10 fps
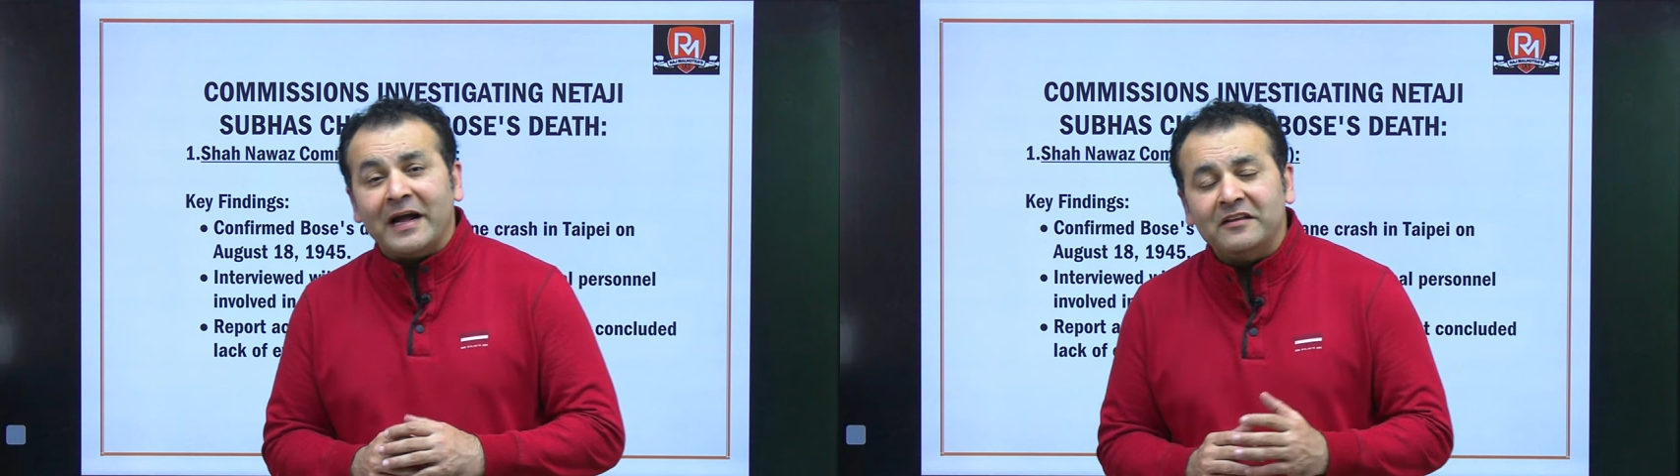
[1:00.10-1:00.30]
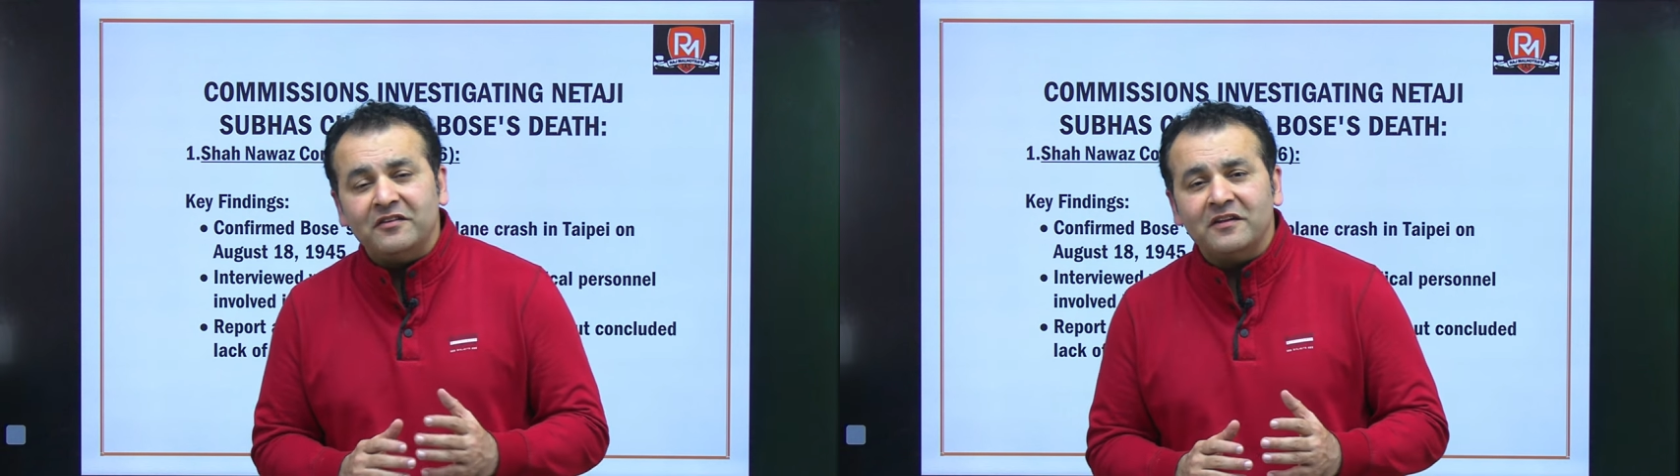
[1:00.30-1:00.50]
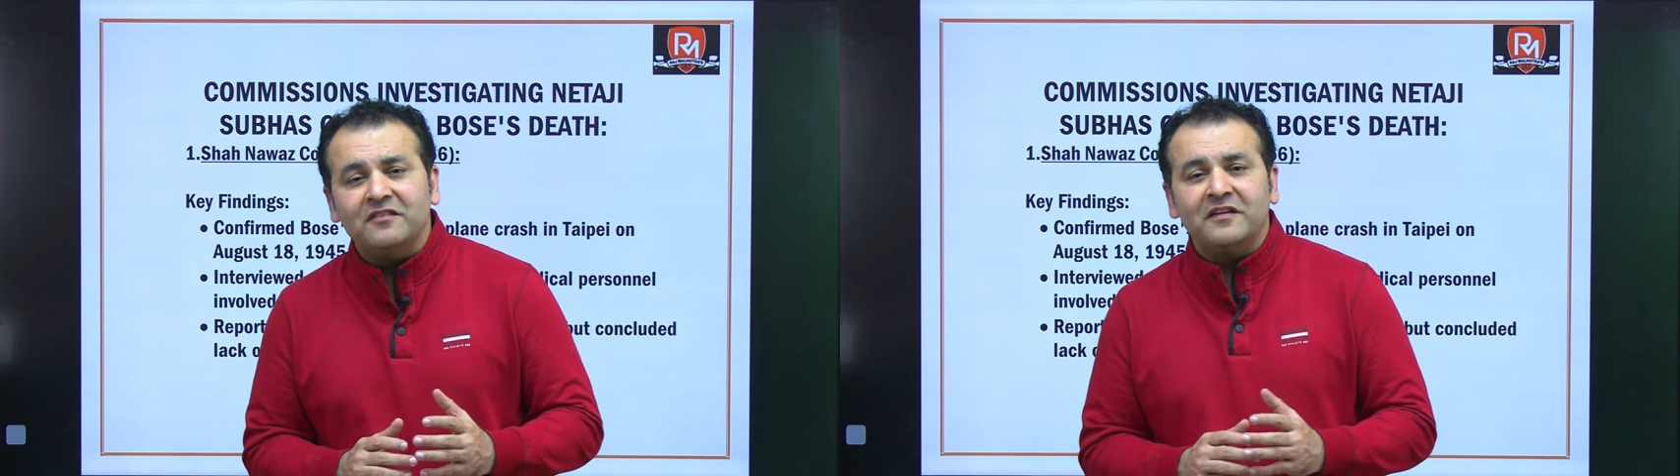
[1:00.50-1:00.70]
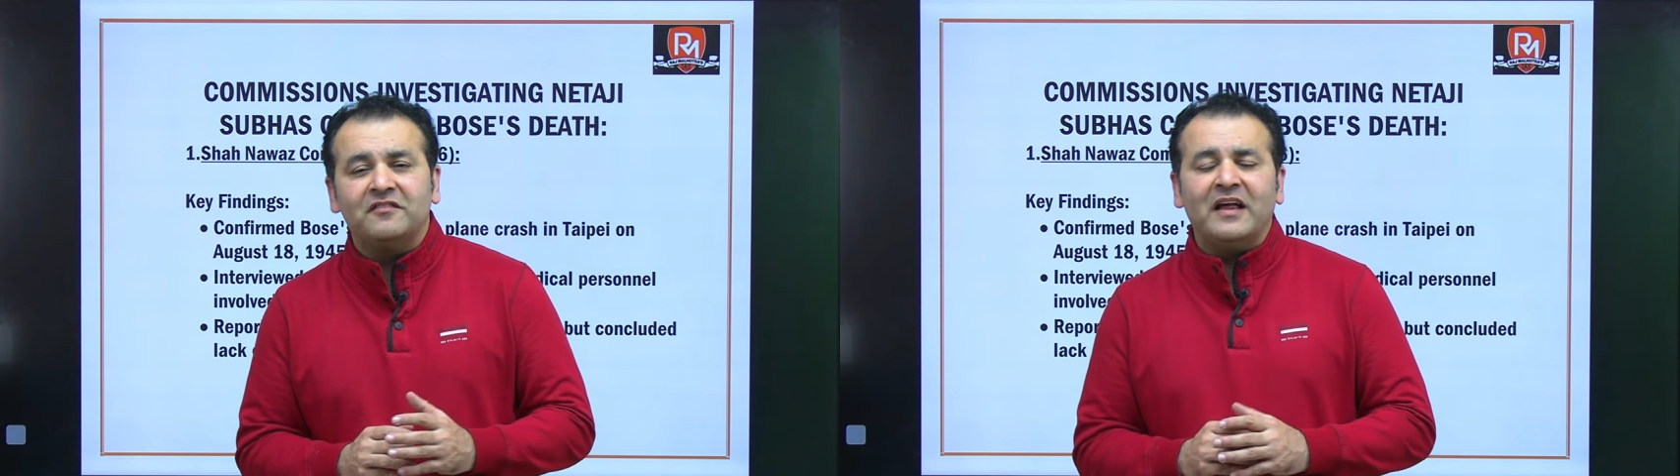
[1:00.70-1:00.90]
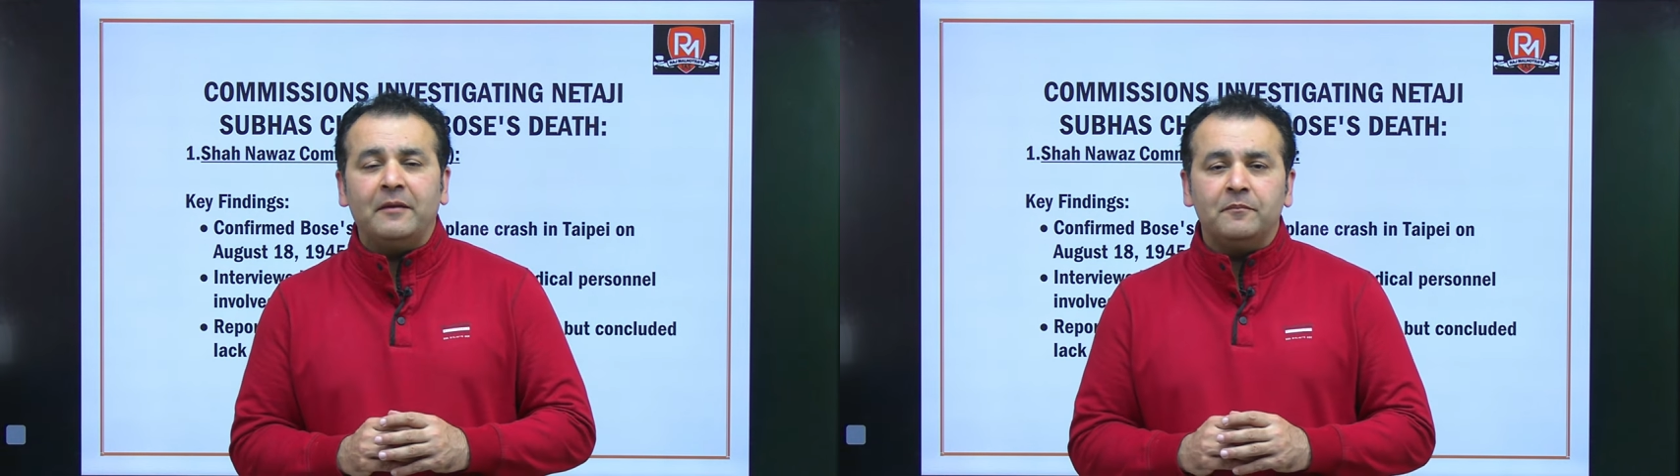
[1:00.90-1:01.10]
ICS
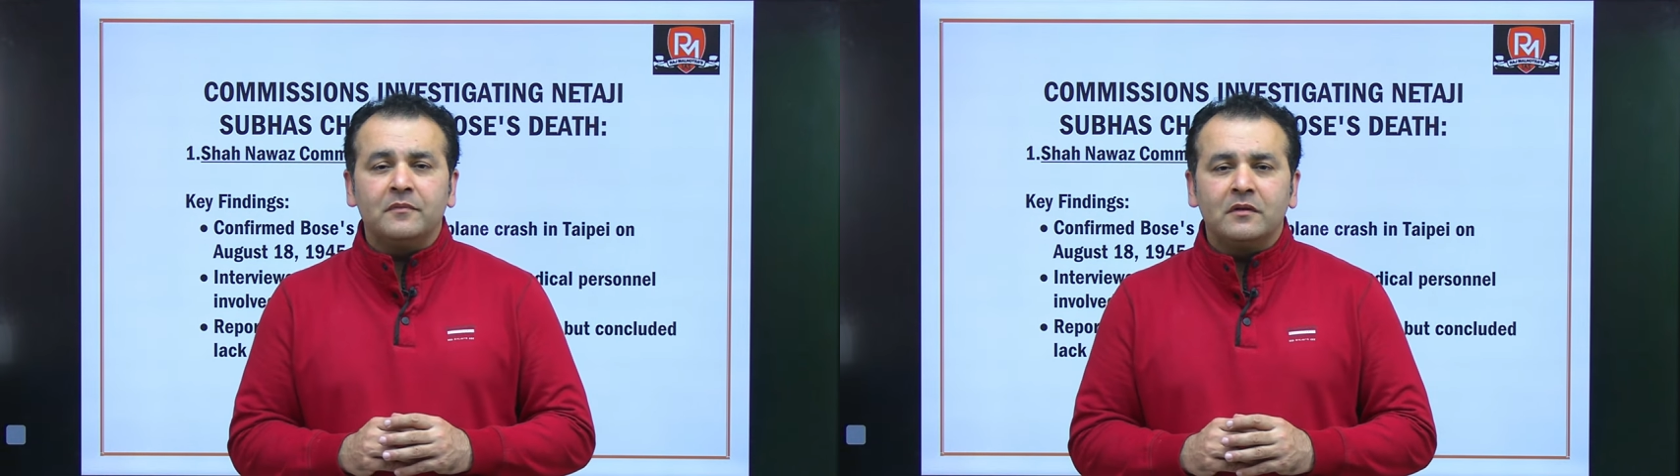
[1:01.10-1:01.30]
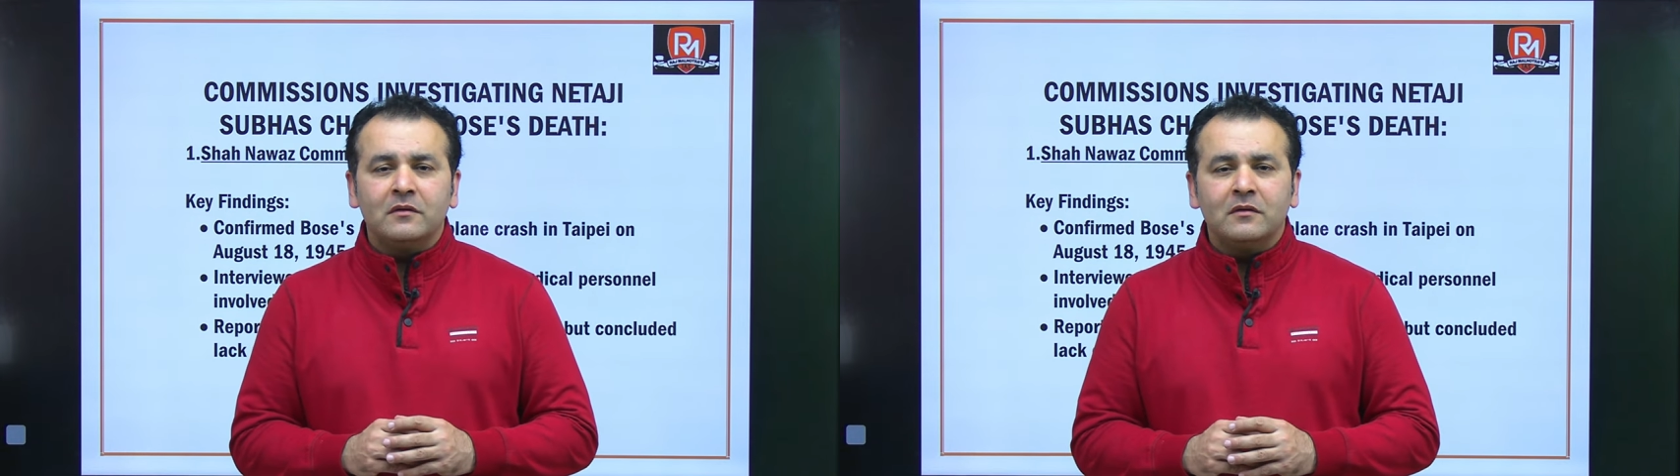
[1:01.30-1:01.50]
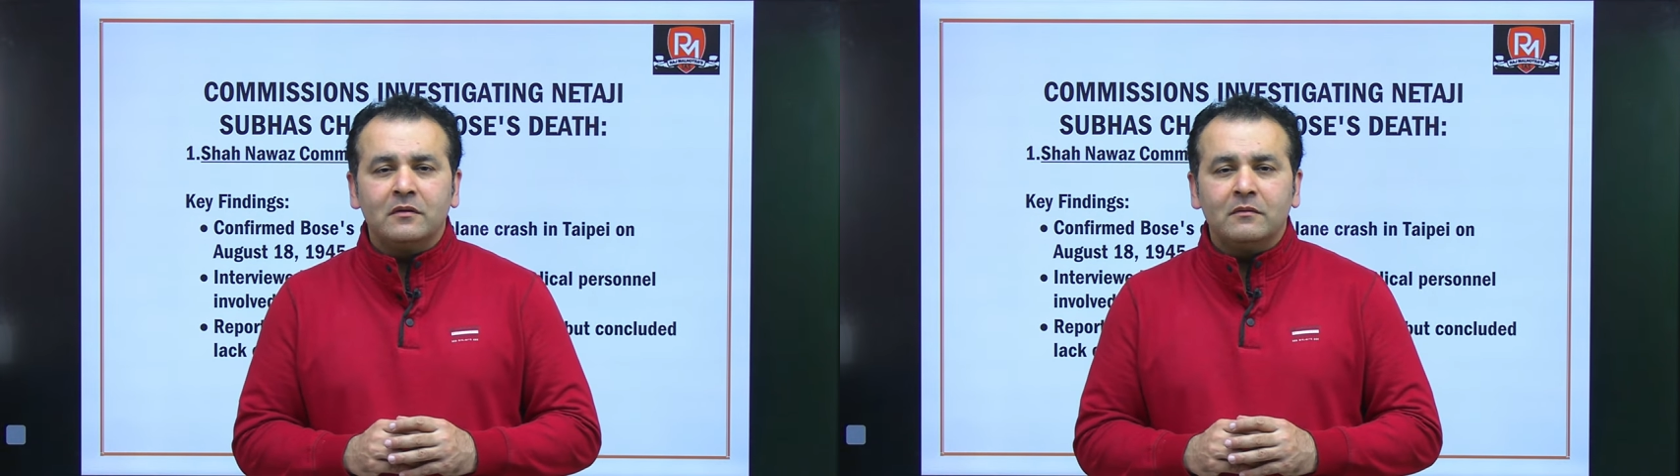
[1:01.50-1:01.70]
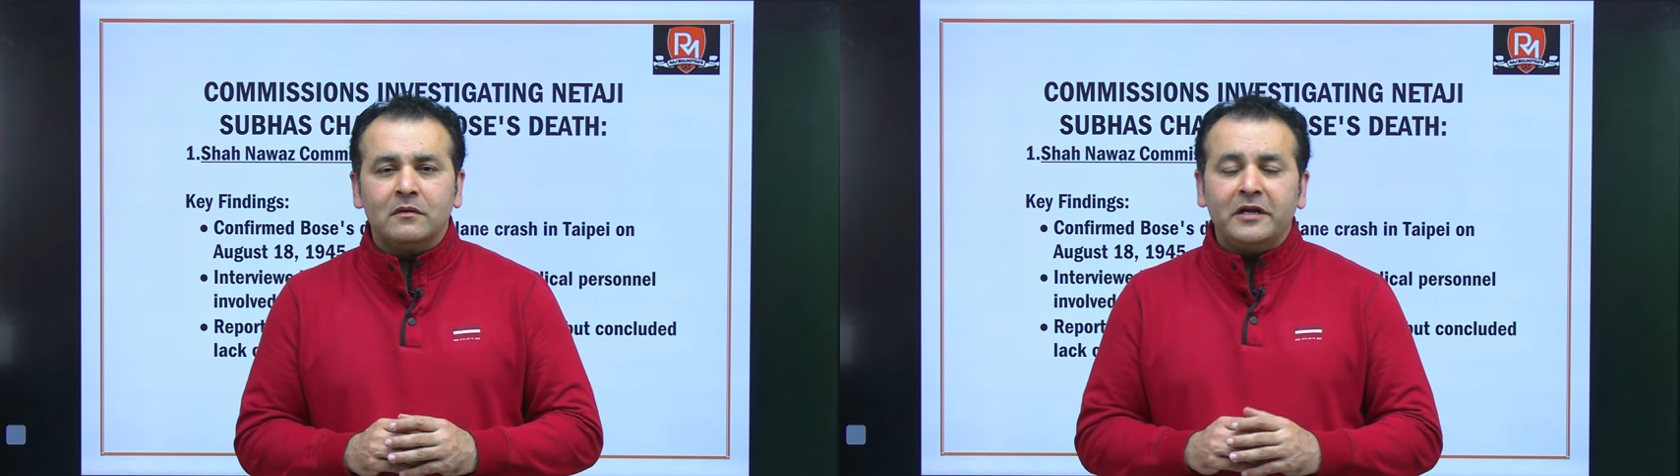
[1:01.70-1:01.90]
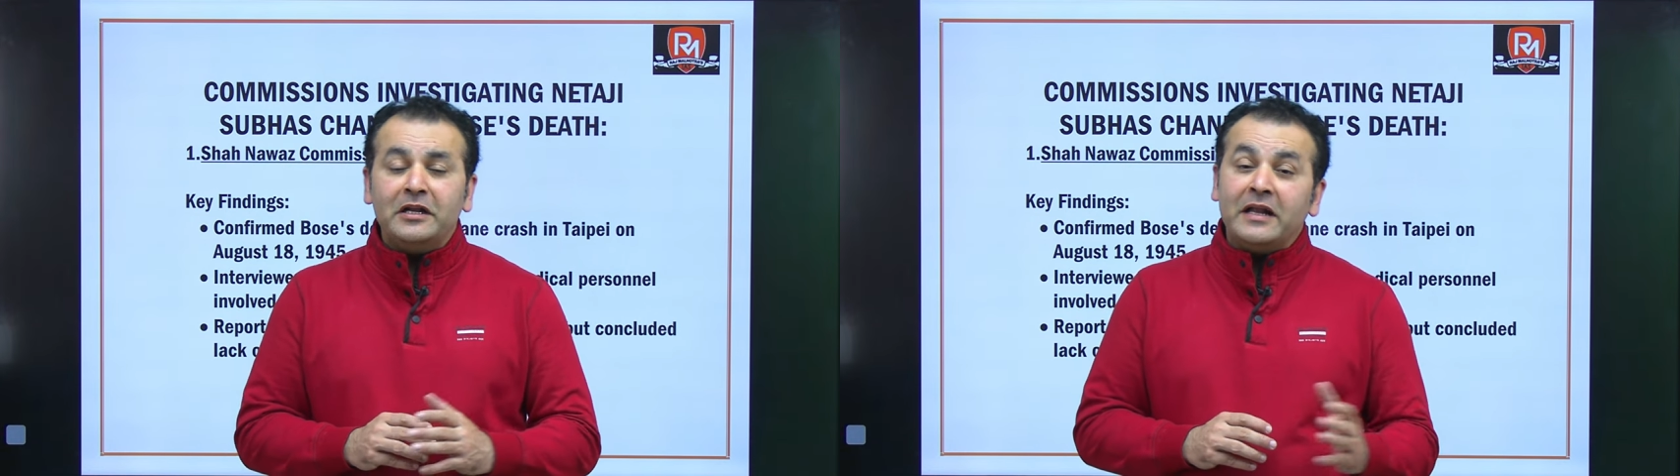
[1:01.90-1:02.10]
exam in